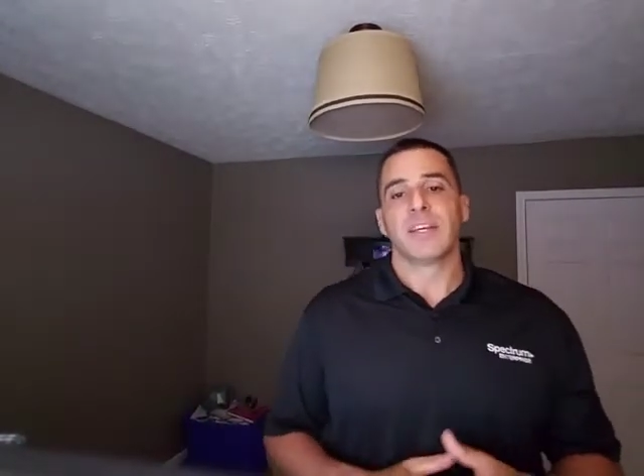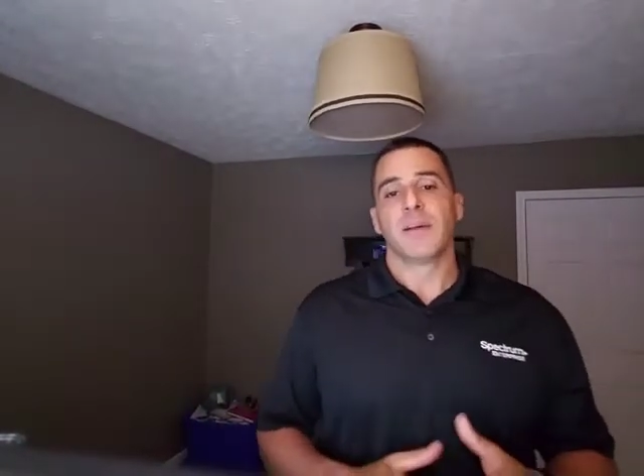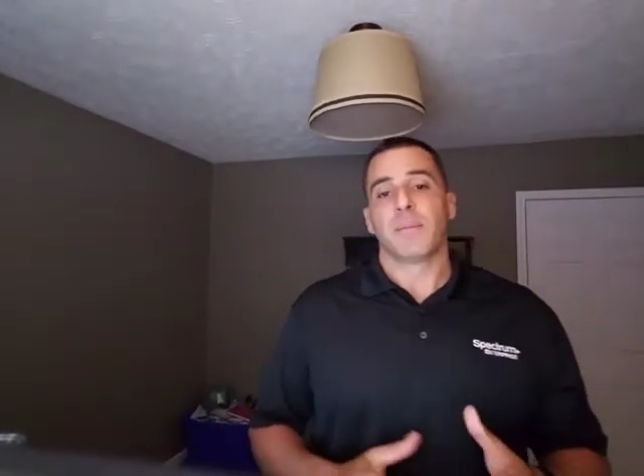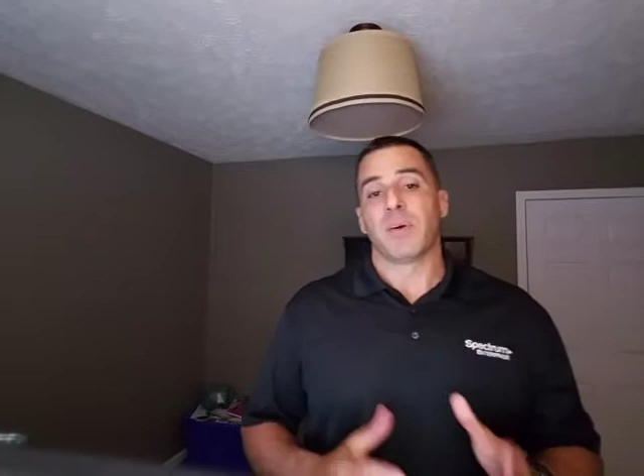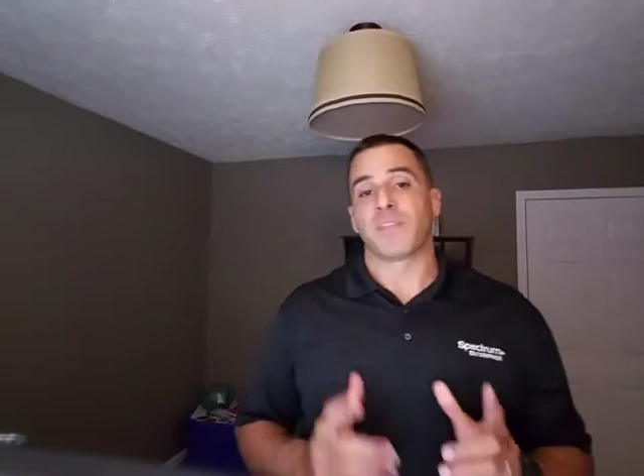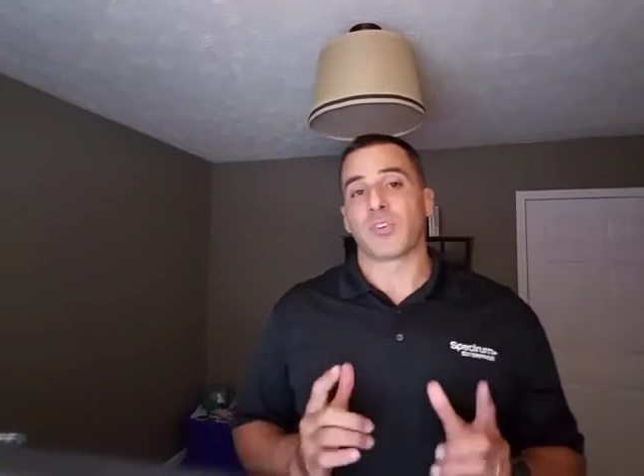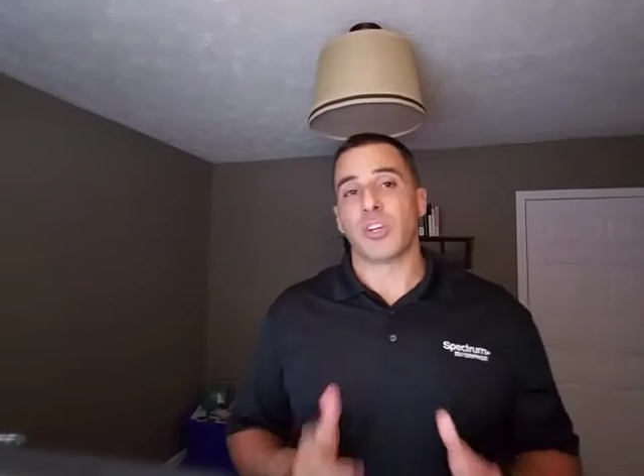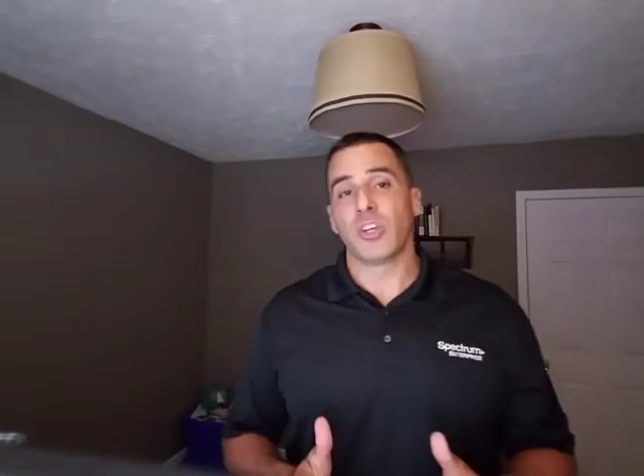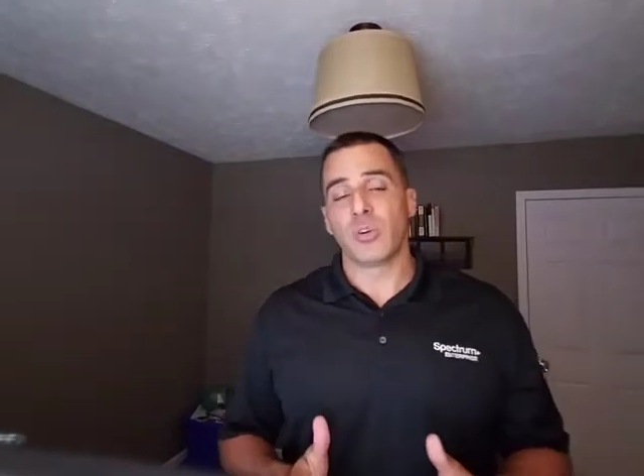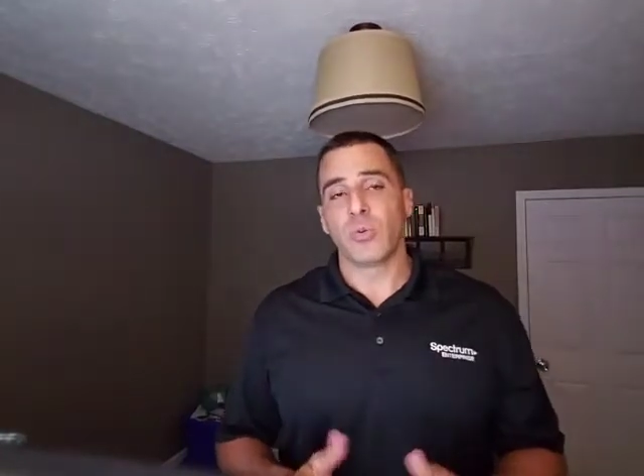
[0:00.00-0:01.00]
But for
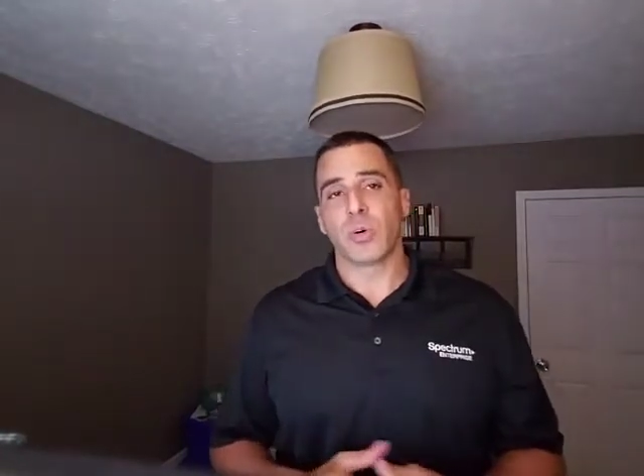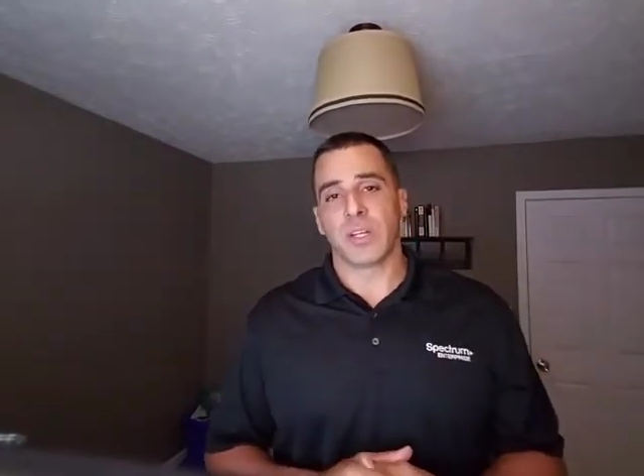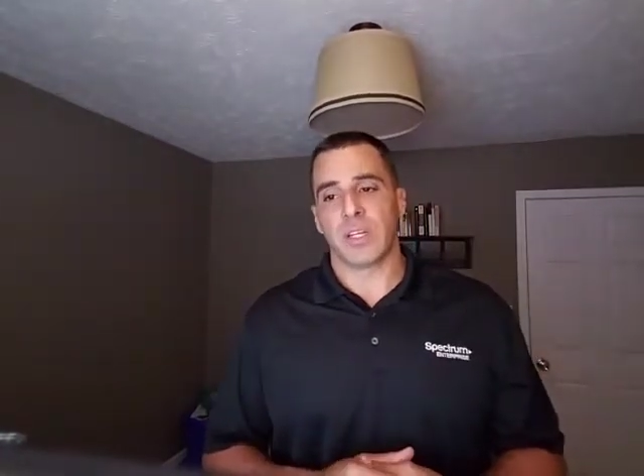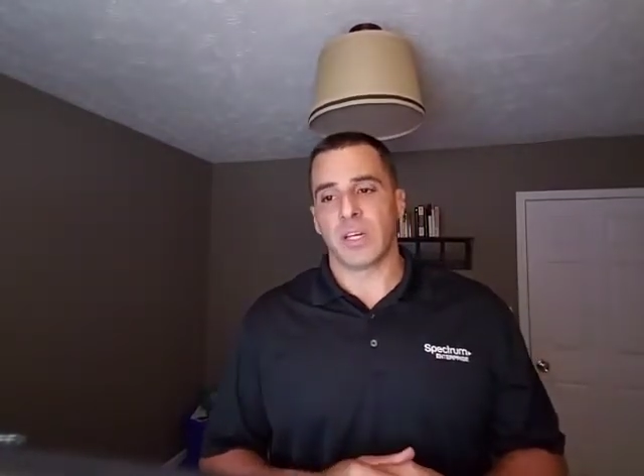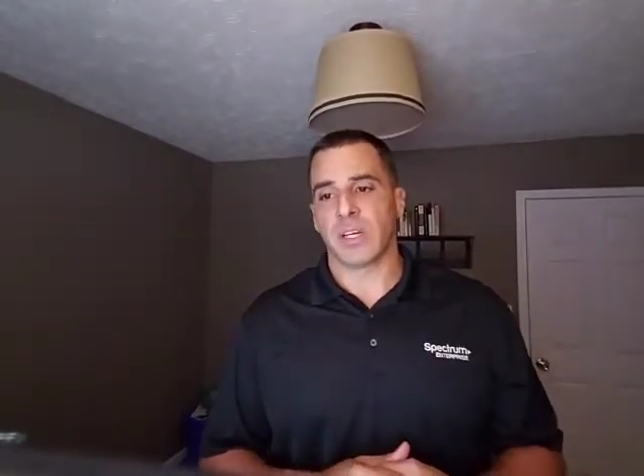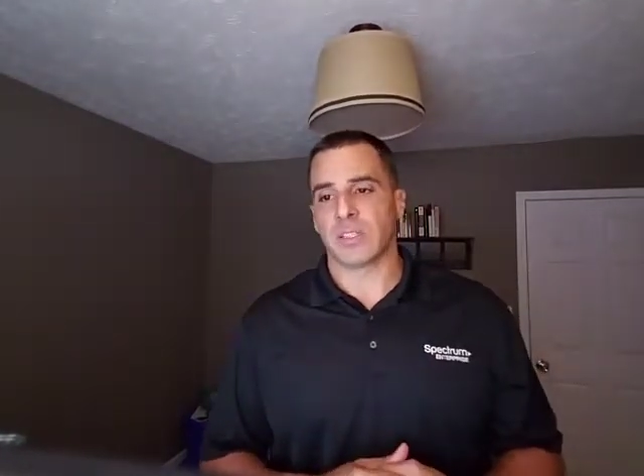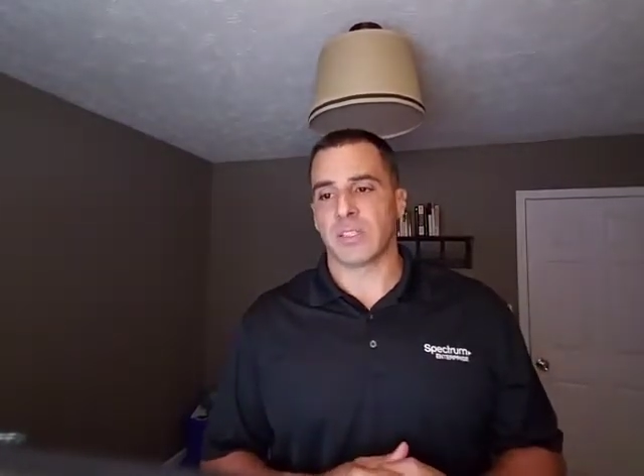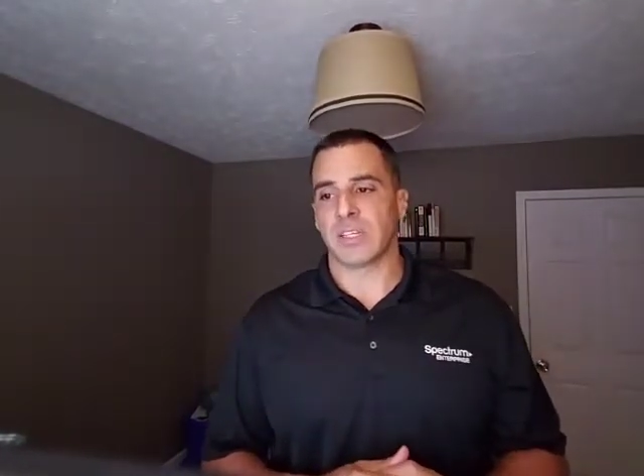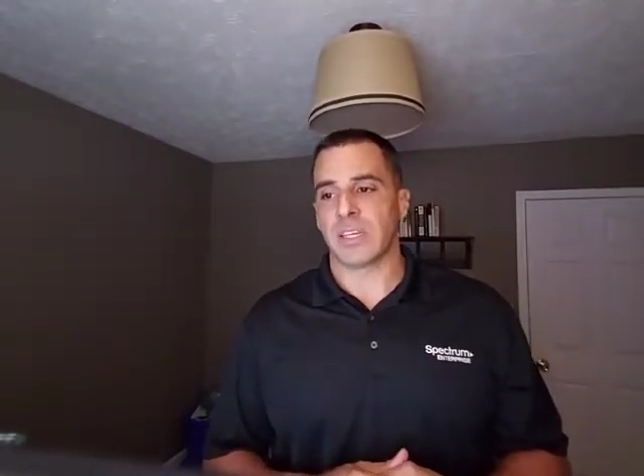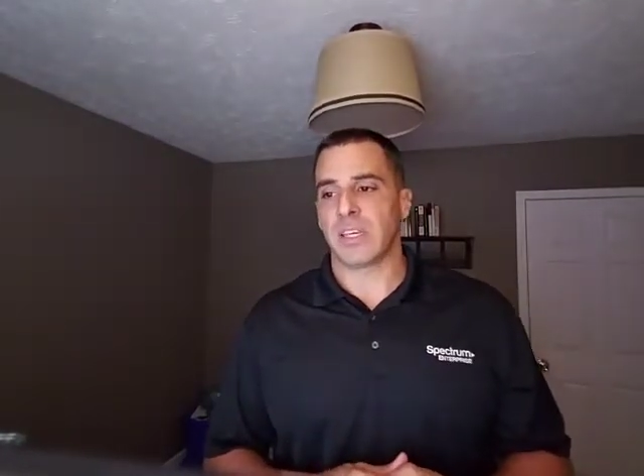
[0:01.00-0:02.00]
you, what it does
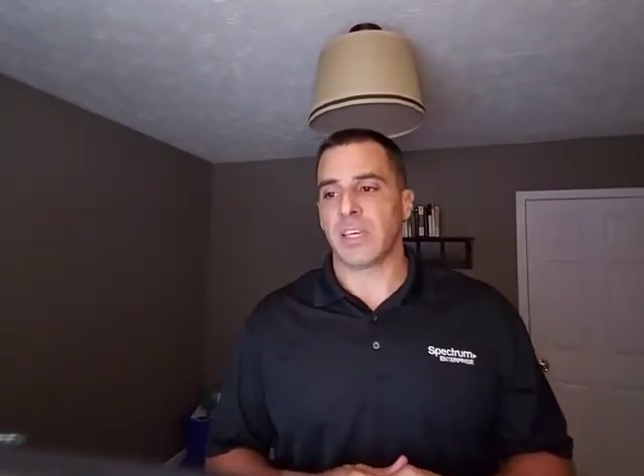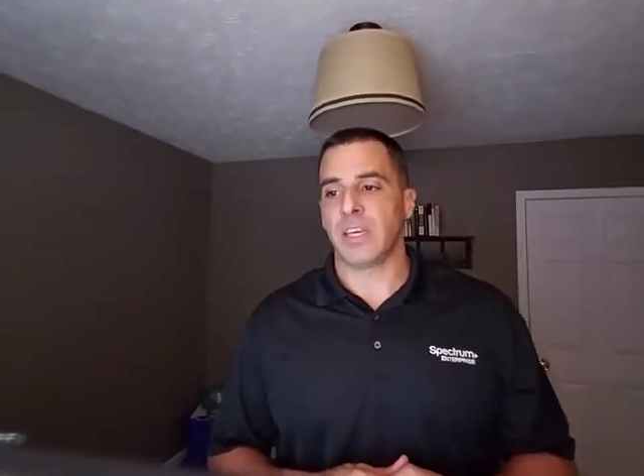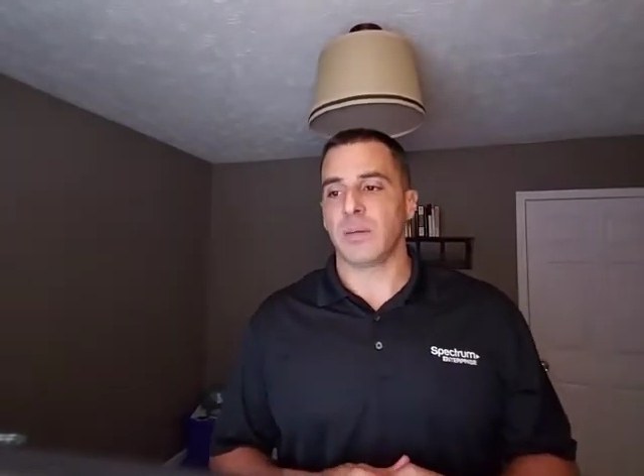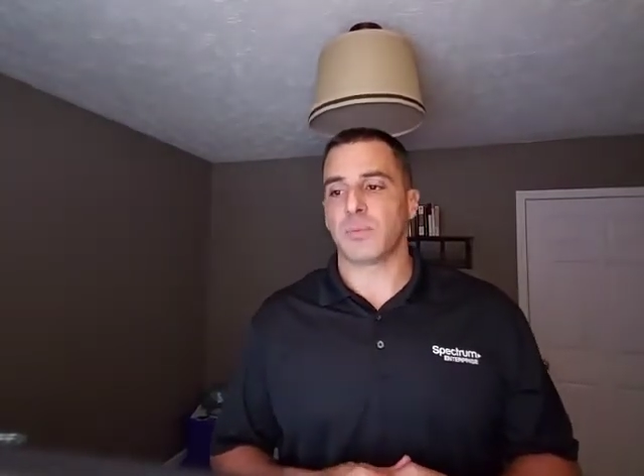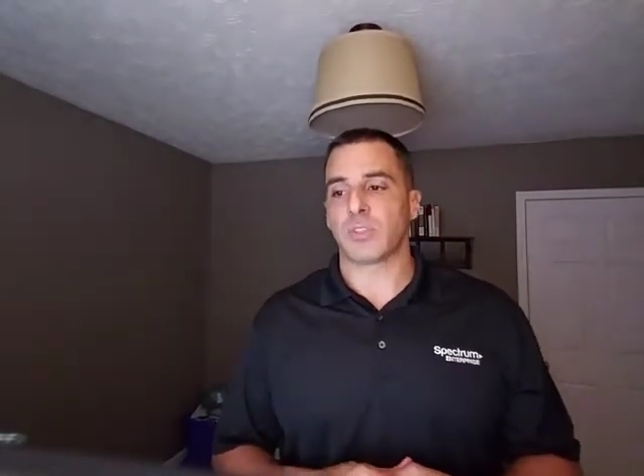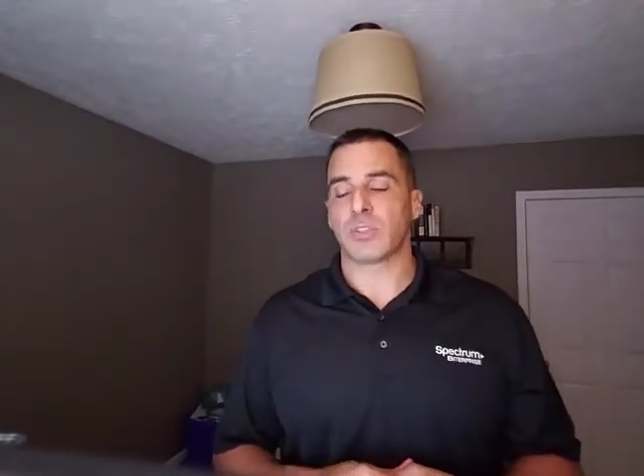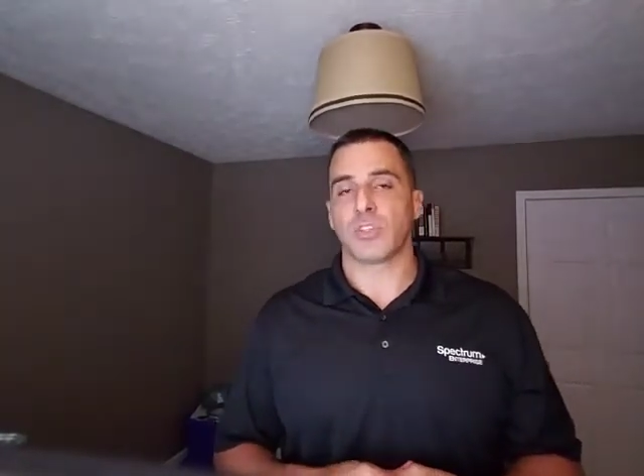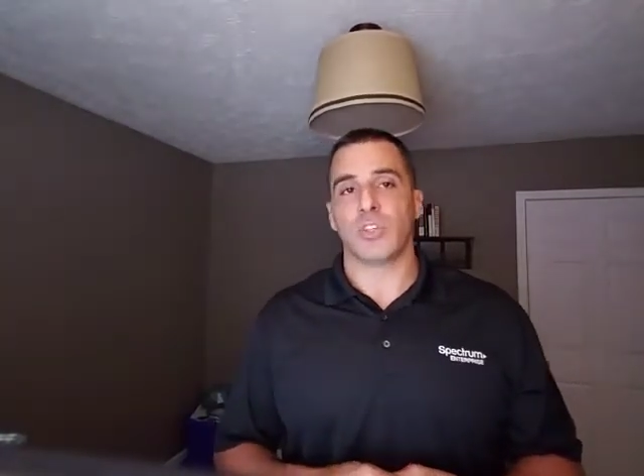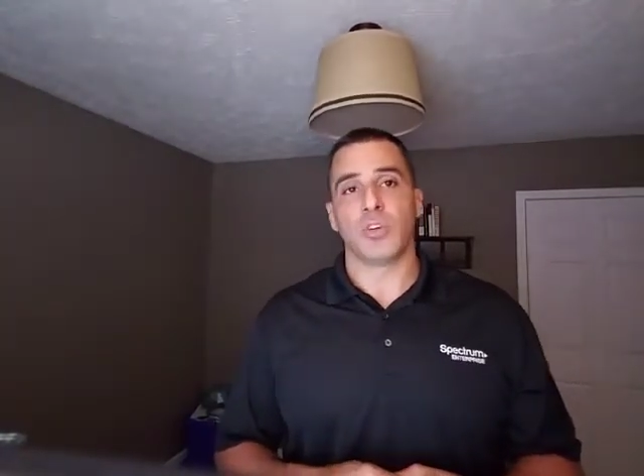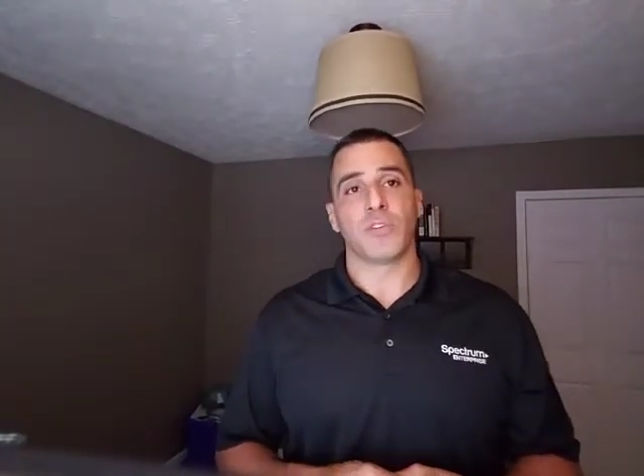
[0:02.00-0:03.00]
is it keeps
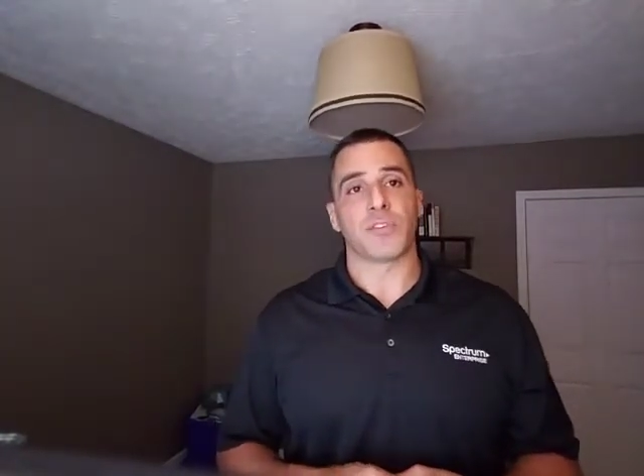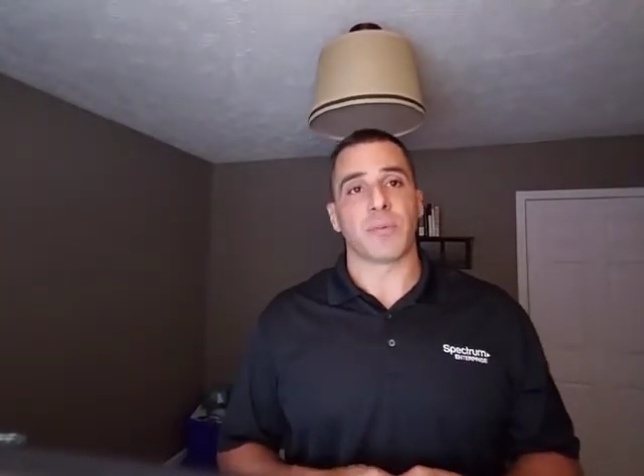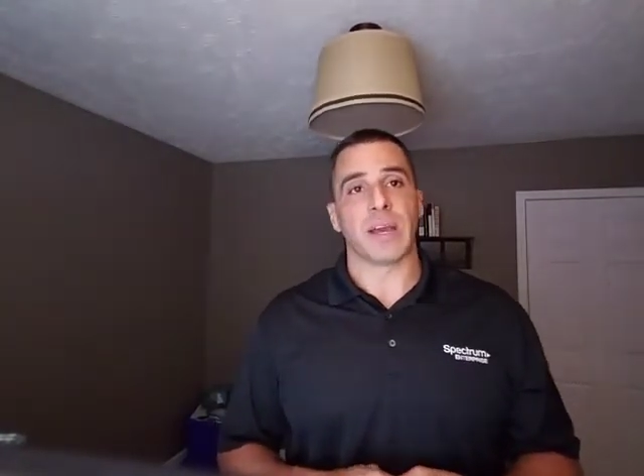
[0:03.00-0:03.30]
you from